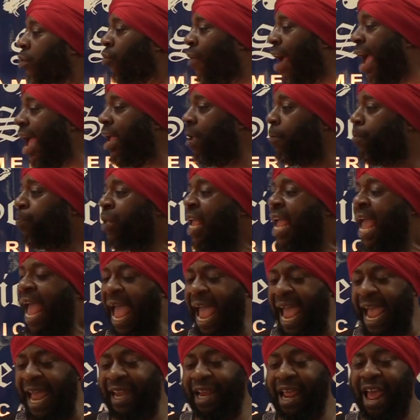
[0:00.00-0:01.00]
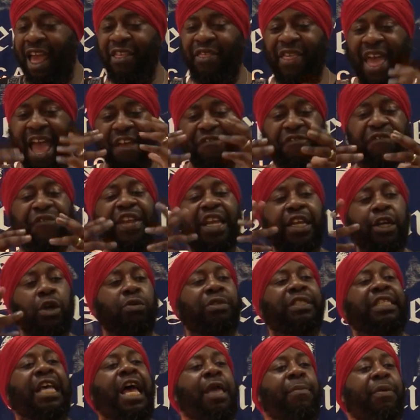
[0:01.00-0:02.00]
right? And that
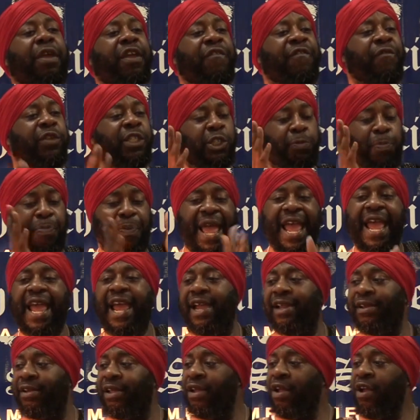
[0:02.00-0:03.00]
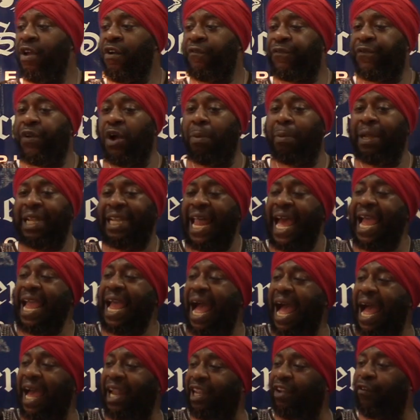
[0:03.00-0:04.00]
phenotype can span from light
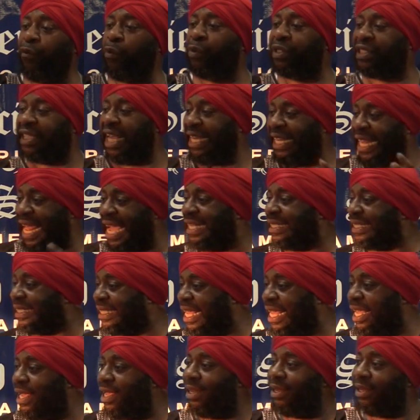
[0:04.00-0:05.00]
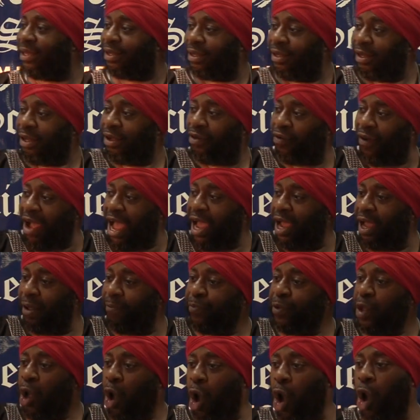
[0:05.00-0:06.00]
olive, we say light skin, right?
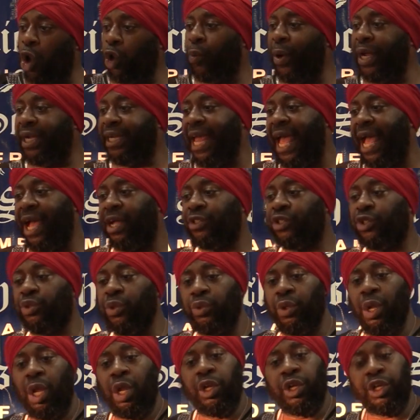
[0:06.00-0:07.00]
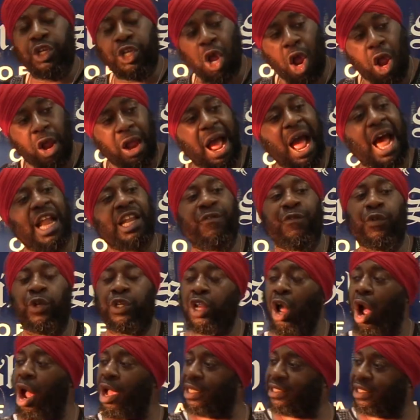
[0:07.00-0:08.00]
All the way down to dark olive or
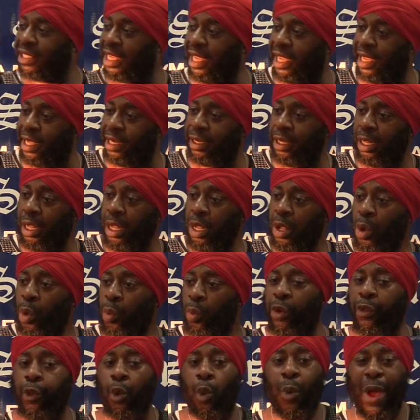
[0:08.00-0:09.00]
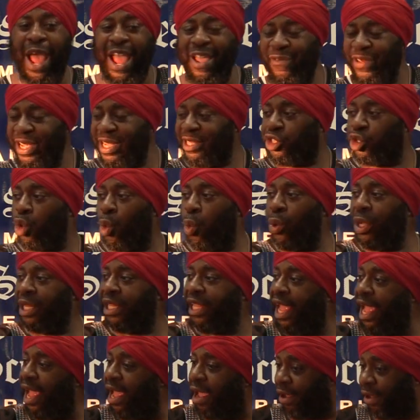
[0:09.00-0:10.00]
dark skin with wavy to
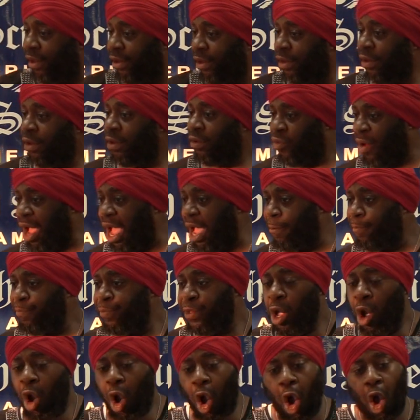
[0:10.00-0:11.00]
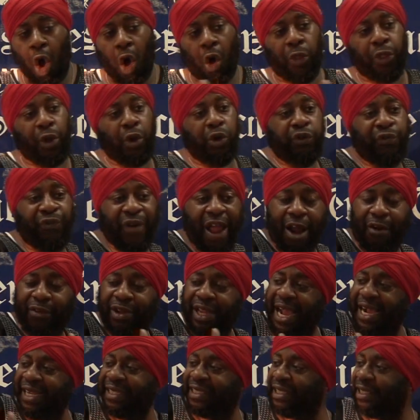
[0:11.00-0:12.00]
woolly hair, right? All those
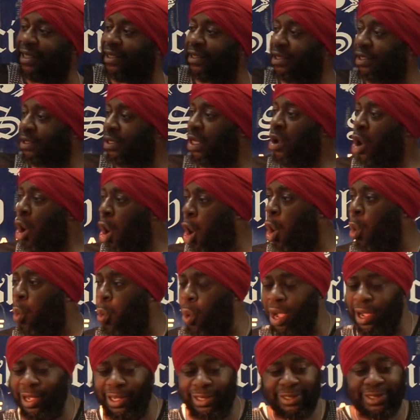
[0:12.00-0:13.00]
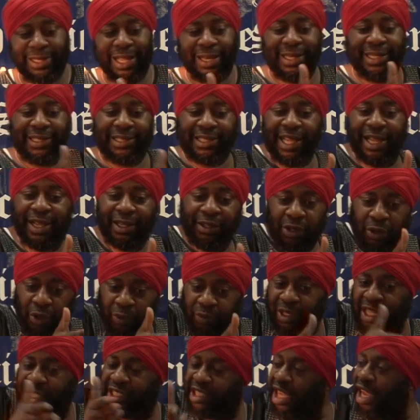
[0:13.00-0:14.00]
variations are ones that
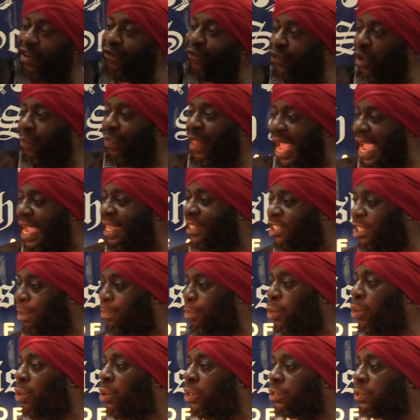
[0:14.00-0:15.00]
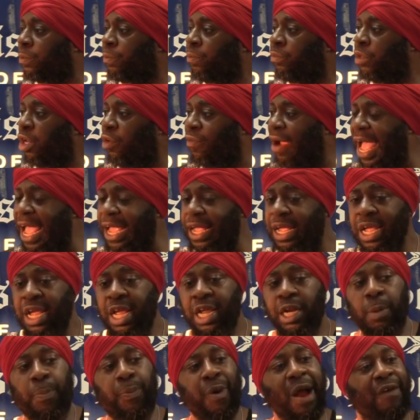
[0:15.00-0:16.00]
descend from the ancient Moors, right?
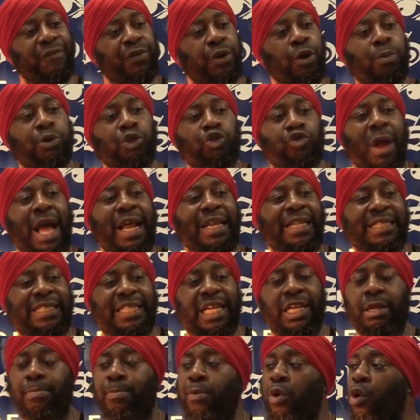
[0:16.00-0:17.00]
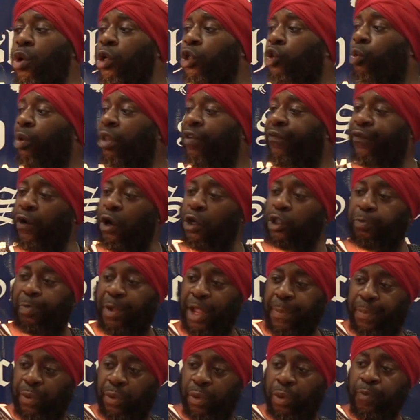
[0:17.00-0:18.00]
The Prophet Noble Drew Ali said the Moors were the first
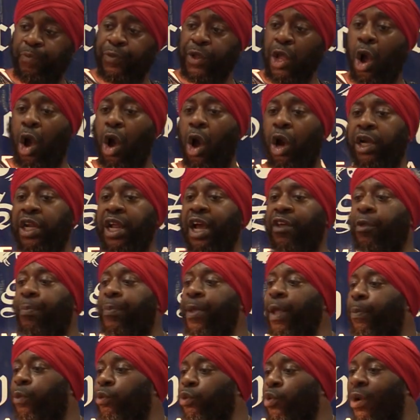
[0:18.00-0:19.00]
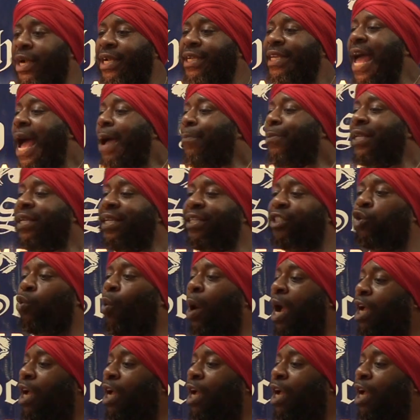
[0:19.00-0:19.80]
people. All the other people were adopted into